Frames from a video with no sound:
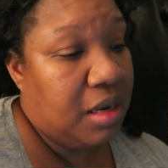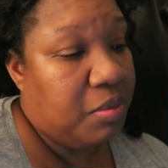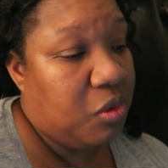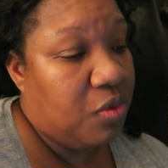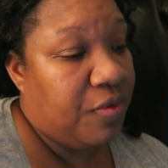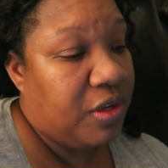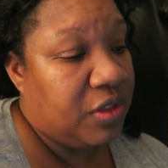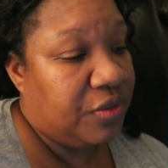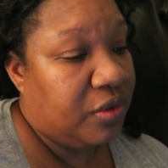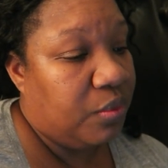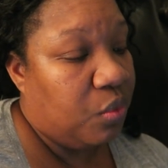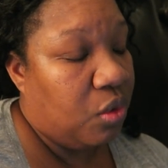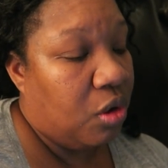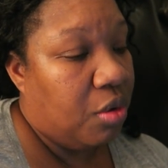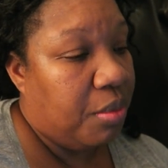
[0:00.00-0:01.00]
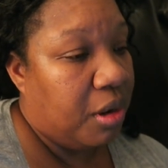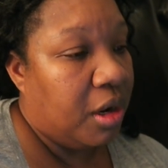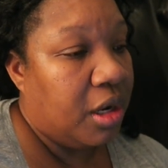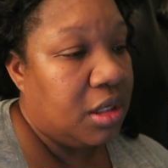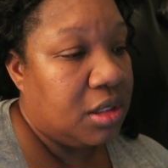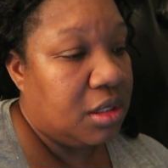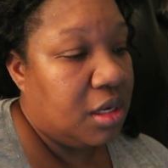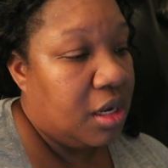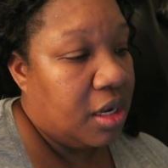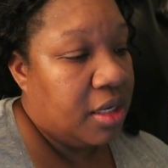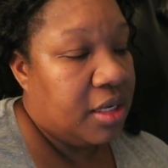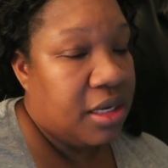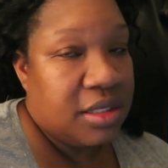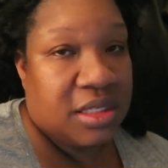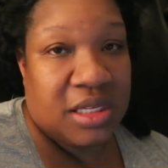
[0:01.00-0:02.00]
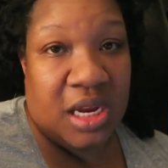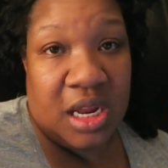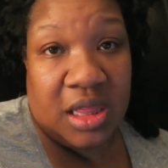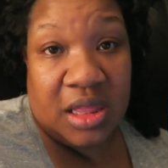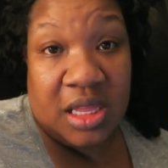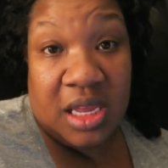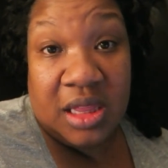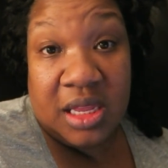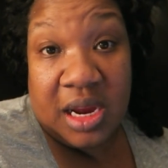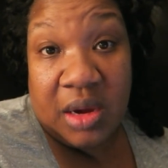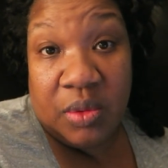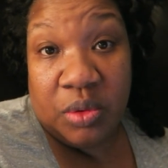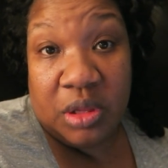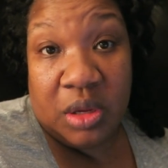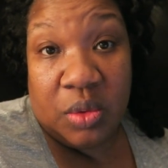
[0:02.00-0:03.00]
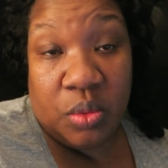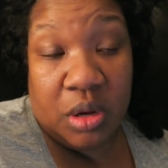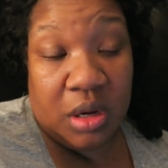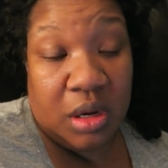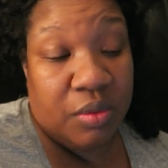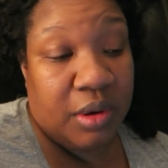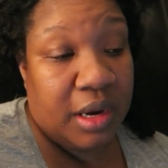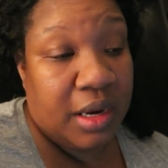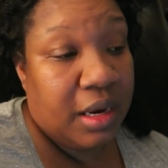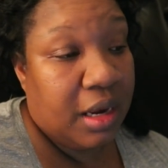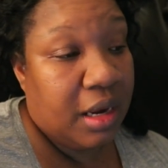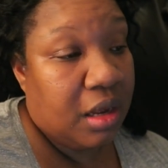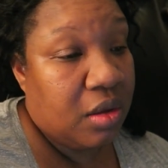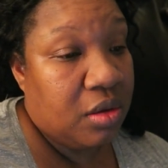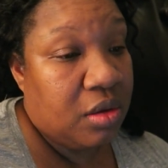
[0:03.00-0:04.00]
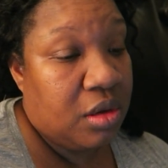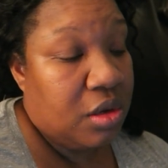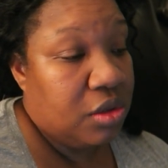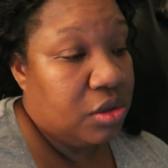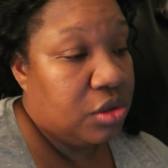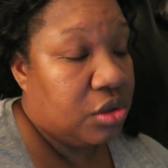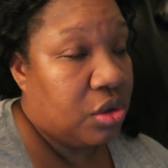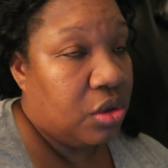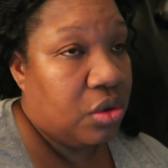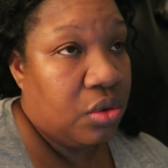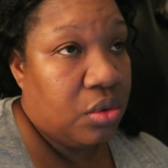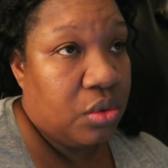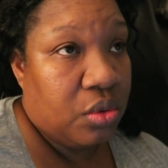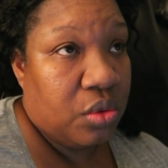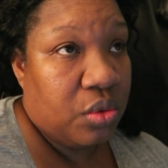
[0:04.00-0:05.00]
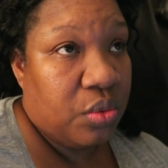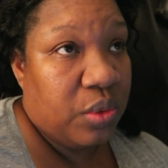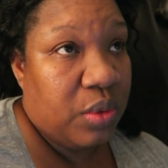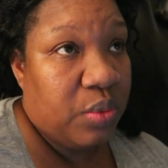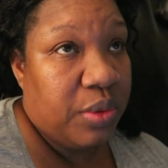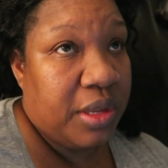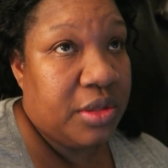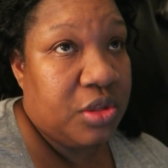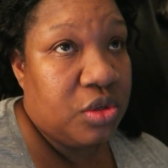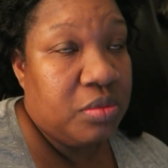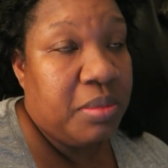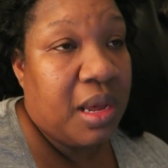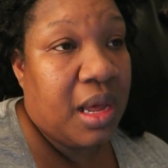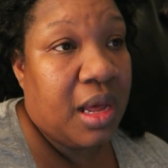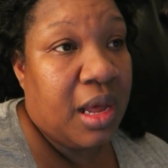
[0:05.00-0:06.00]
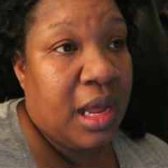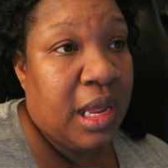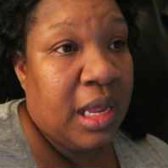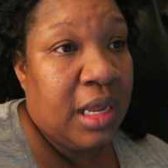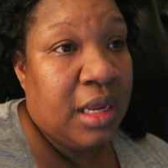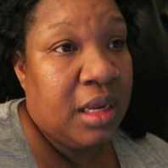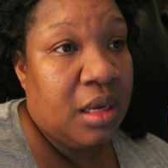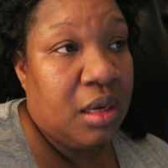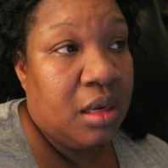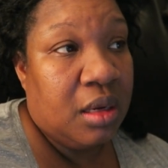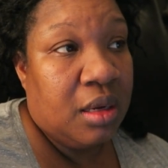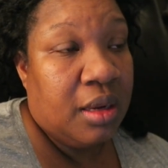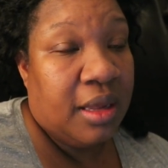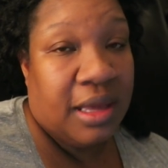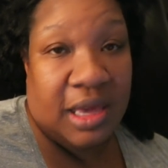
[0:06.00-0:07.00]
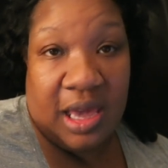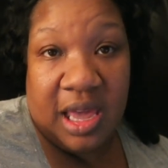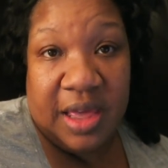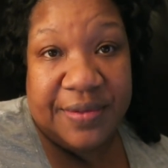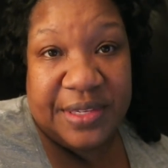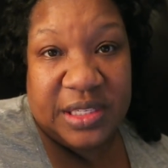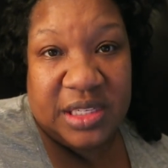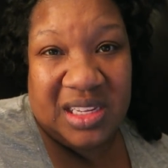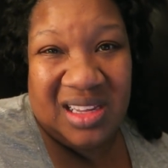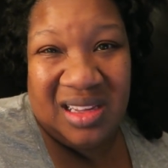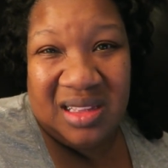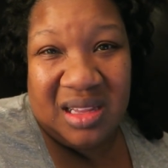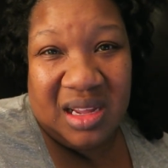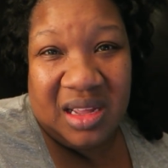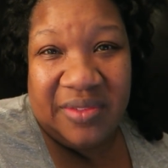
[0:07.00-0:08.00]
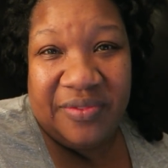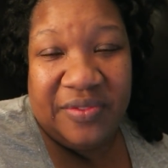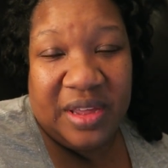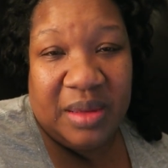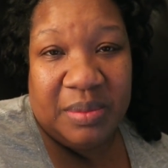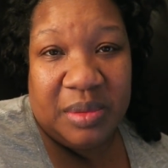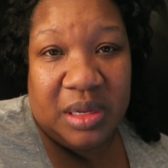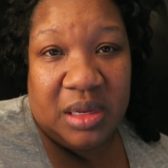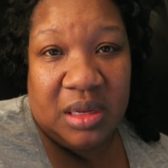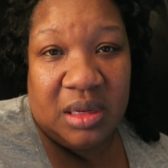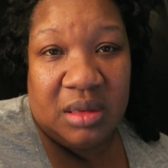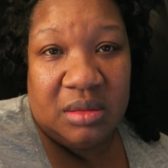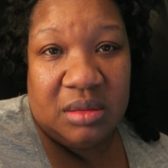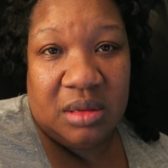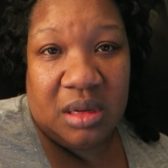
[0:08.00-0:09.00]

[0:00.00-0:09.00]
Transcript: any movies from Walmart. Didn't see anything that I really wanted right now. So we went to buy KFC, like a family